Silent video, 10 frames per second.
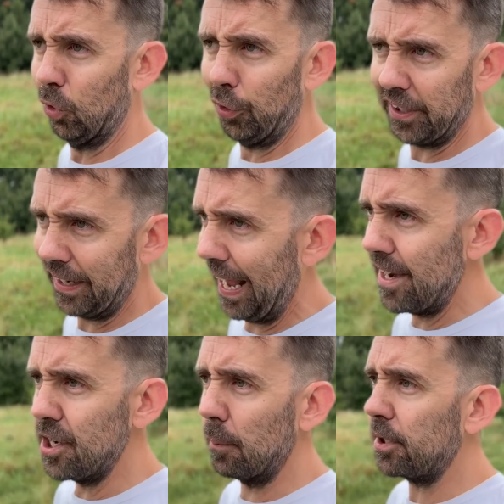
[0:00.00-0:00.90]
or they're going to
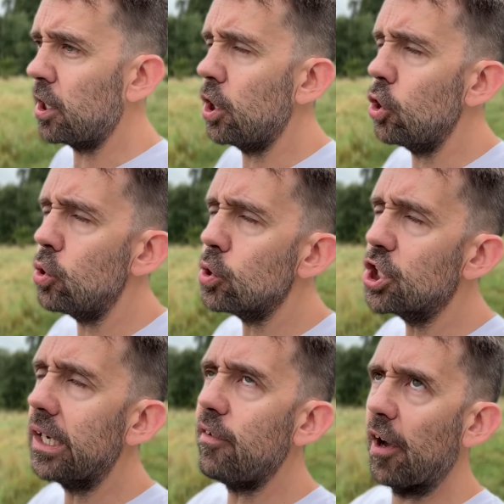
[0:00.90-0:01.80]
end up
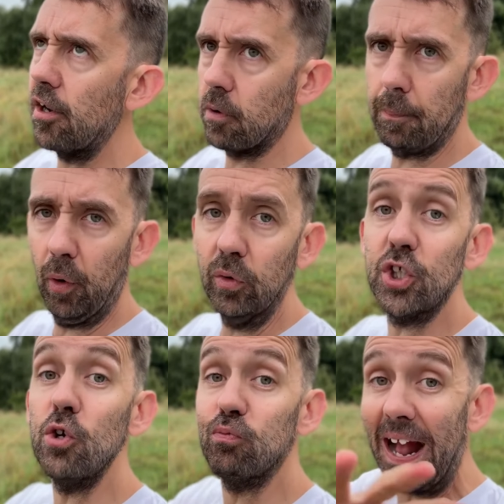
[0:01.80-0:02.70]
hugely vulnerable
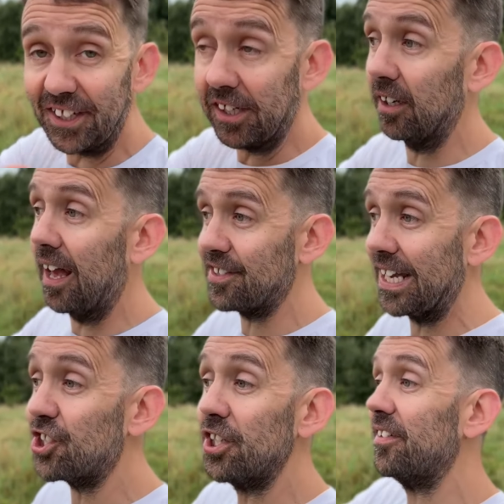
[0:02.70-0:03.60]
to
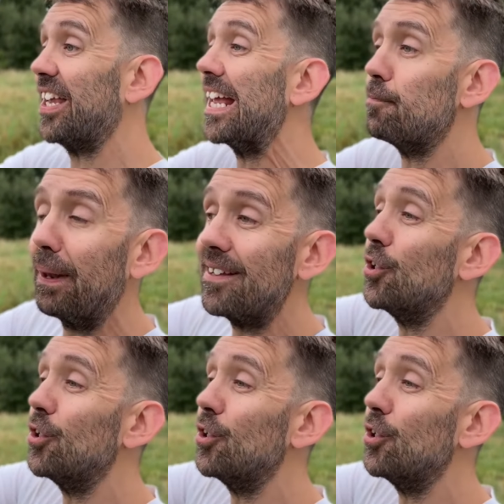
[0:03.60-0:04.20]
radicalization that takes place